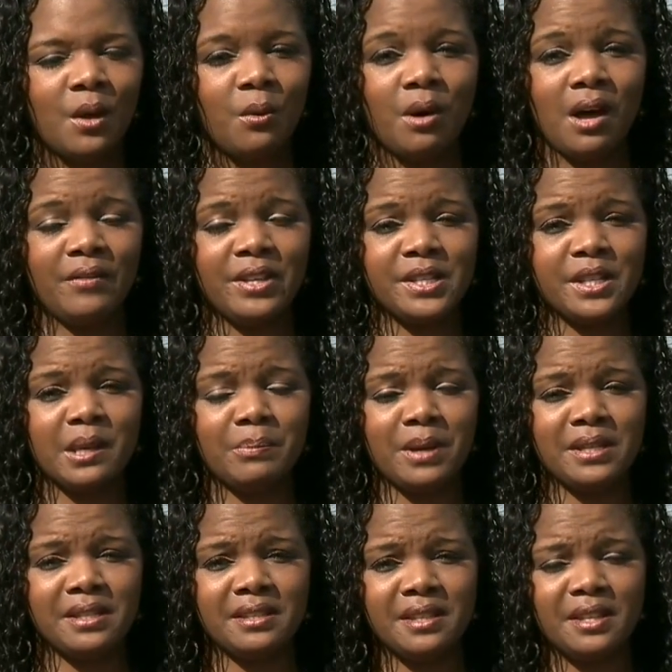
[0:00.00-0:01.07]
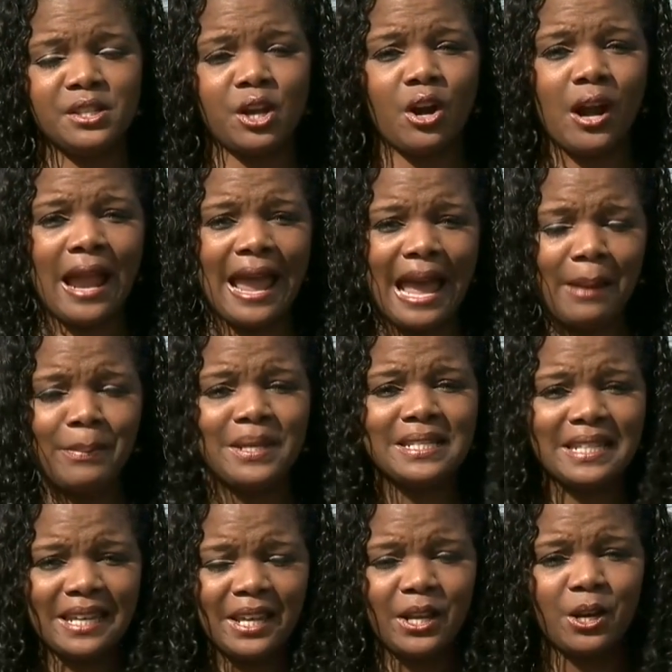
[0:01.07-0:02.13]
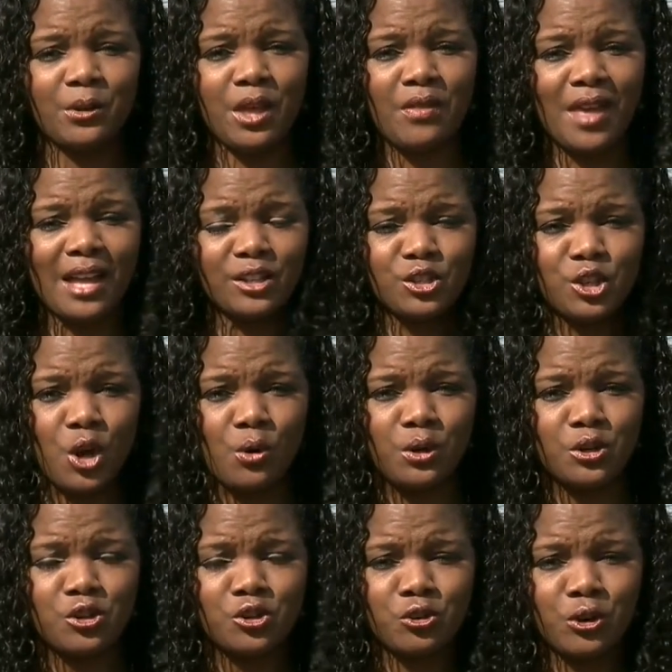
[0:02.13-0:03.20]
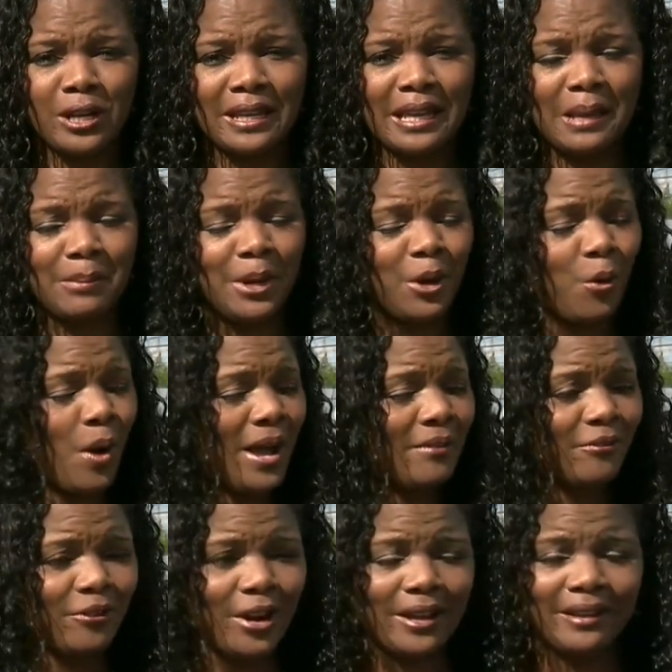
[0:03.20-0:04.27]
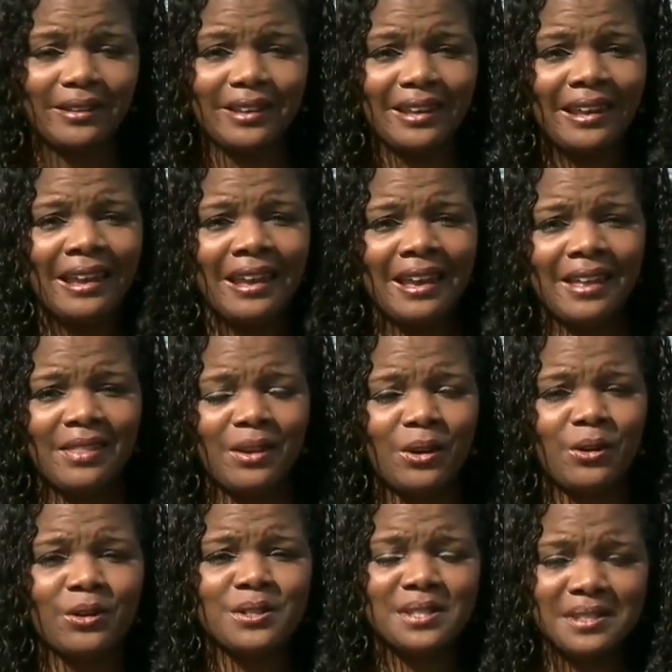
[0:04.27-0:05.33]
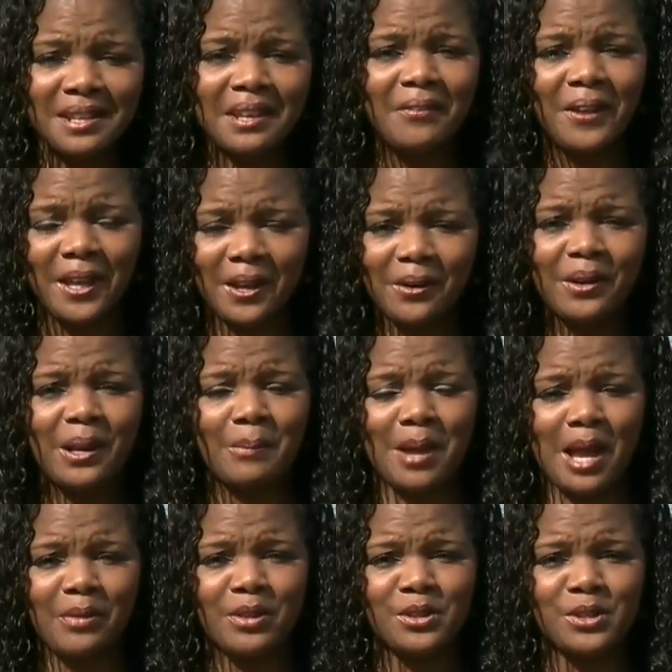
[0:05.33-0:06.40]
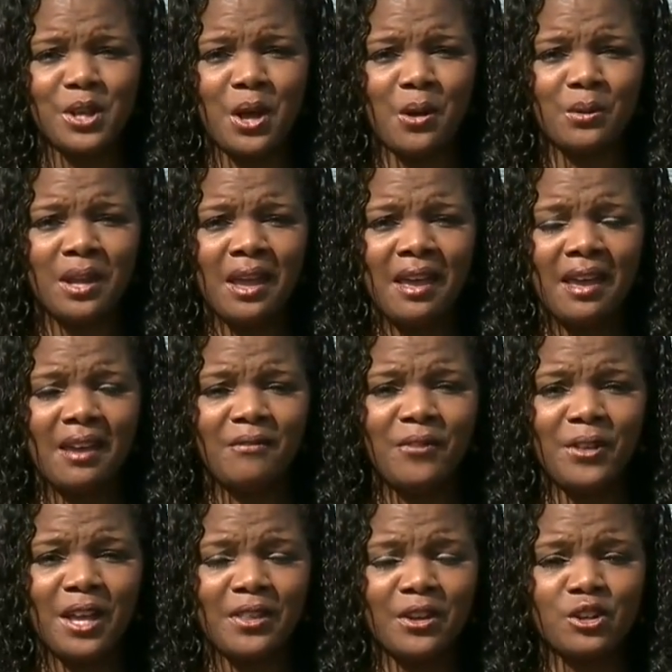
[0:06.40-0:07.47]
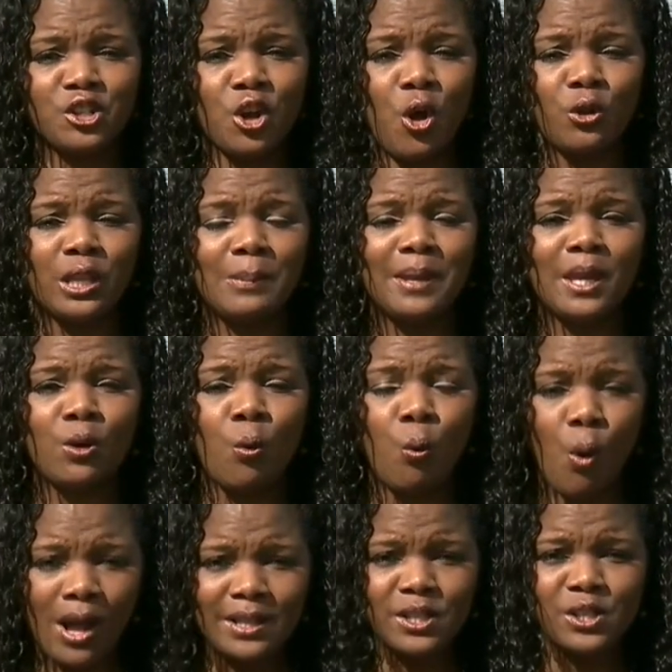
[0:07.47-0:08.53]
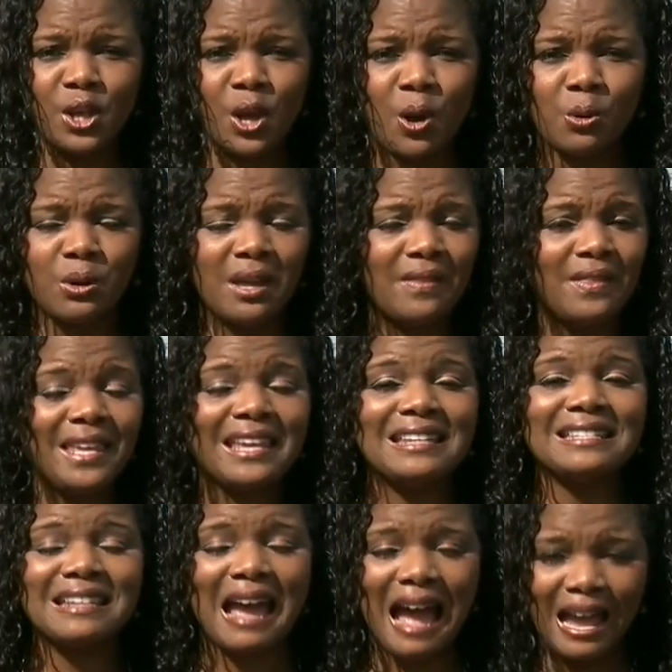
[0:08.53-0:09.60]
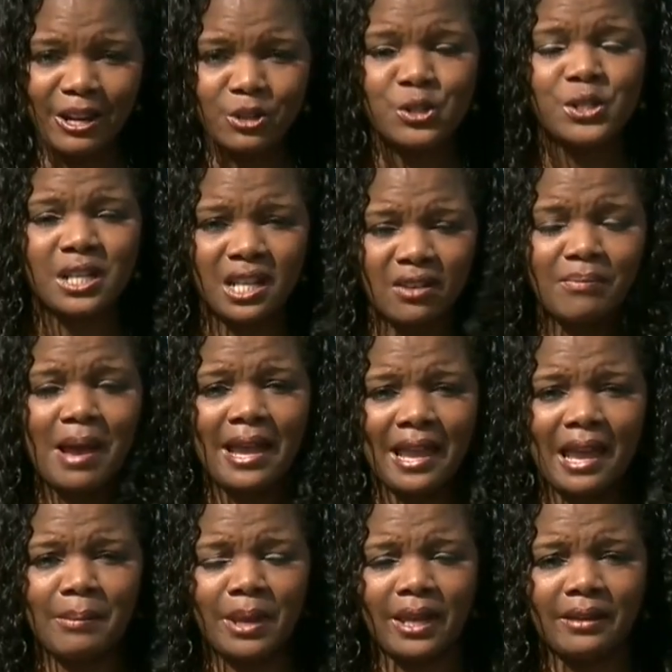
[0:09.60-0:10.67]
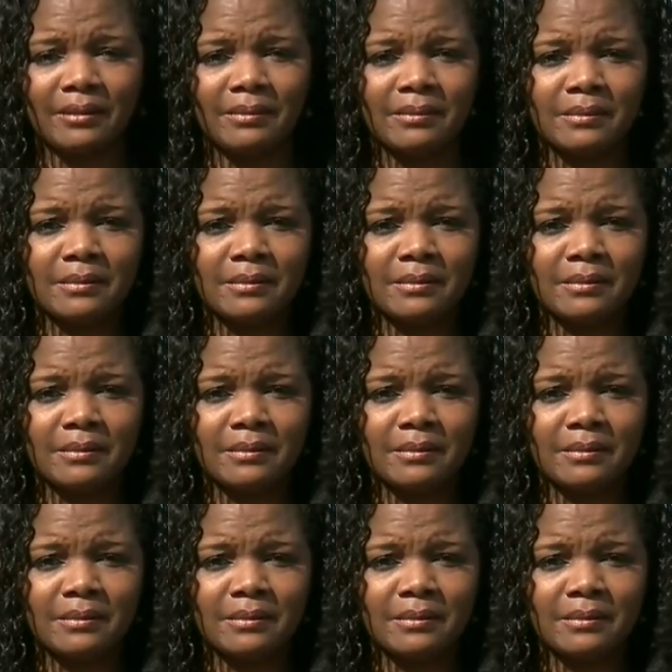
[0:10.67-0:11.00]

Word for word: Well, obviously, businesses are happy to hear that that zone is shrinking, but quite frankly, they're sick of hearing about the zone and feel like there should only be one zone, the entire city of Miami